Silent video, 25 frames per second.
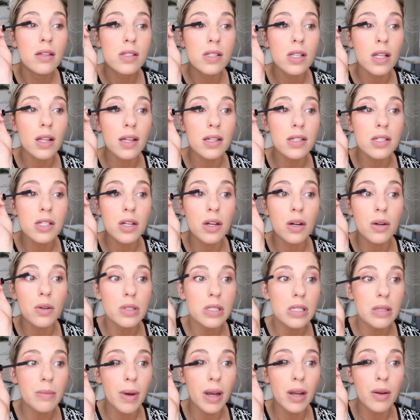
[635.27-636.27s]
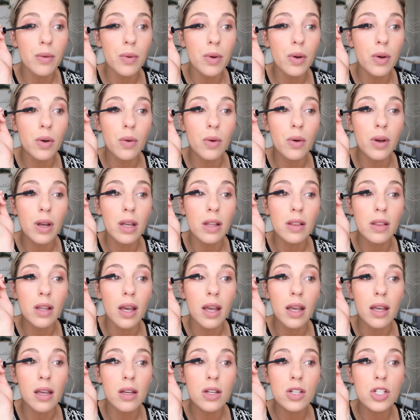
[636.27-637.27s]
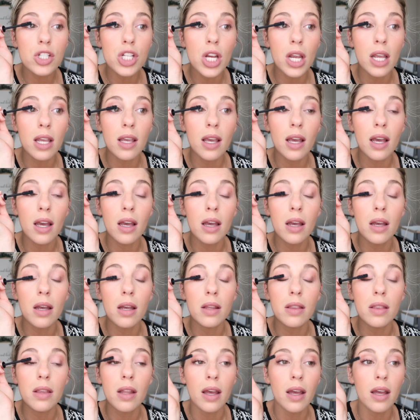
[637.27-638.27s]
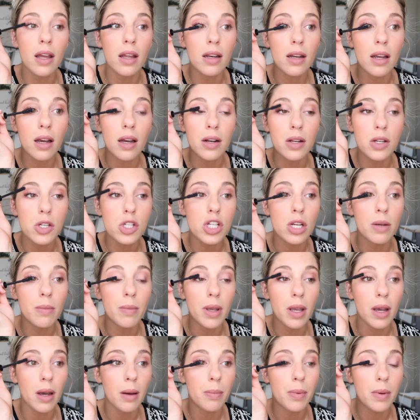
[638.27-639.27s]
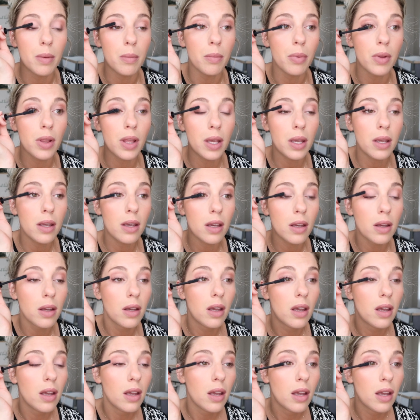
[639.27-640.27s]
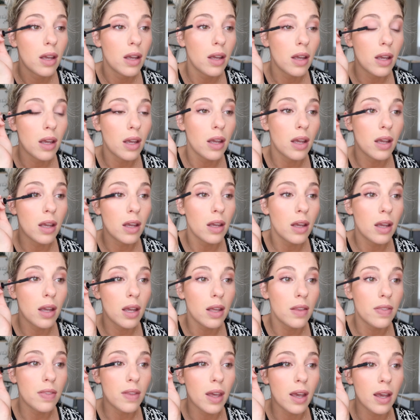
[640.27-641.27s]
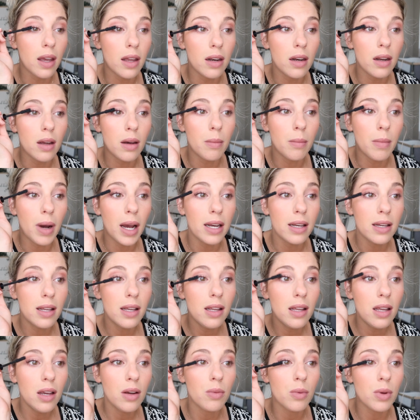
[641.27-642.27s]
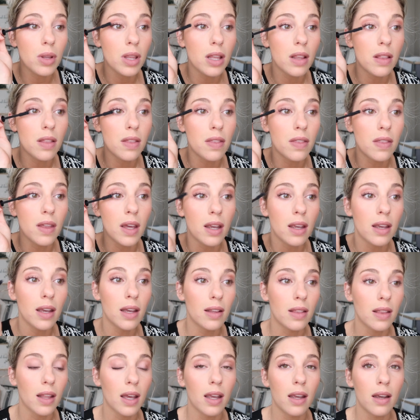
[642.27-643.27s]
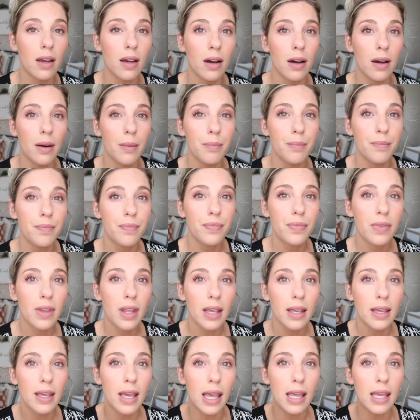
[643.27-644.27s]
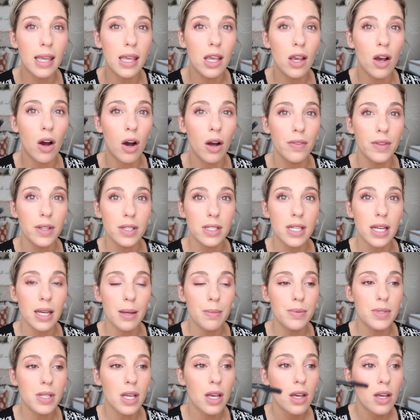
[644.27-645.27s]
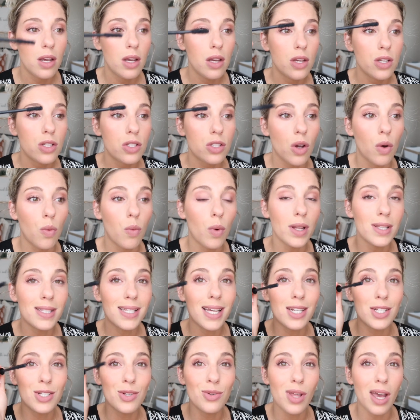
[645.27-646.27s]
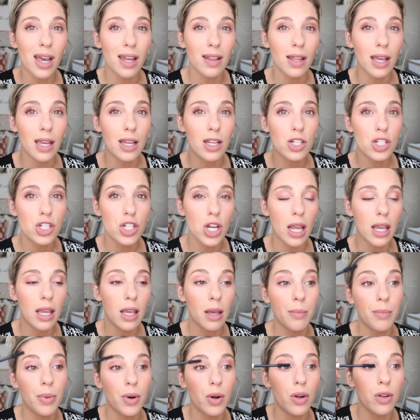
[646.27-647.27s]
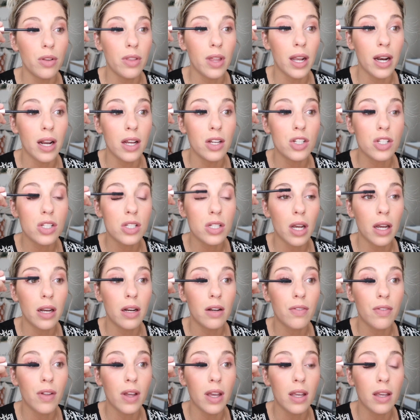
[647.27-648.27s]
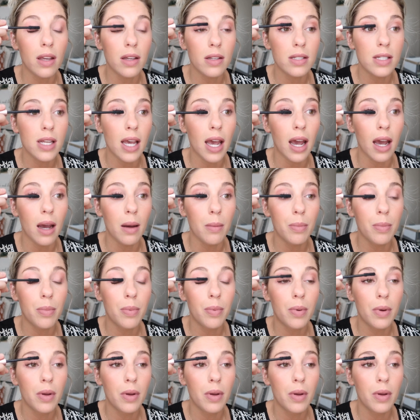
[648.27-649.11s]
So I like to go to my root and like shake it and then kind of shimmy up and blink. And then mine can get really thick and like cakey on the tips. So once I do that like shake and pull, then I just kind of like tap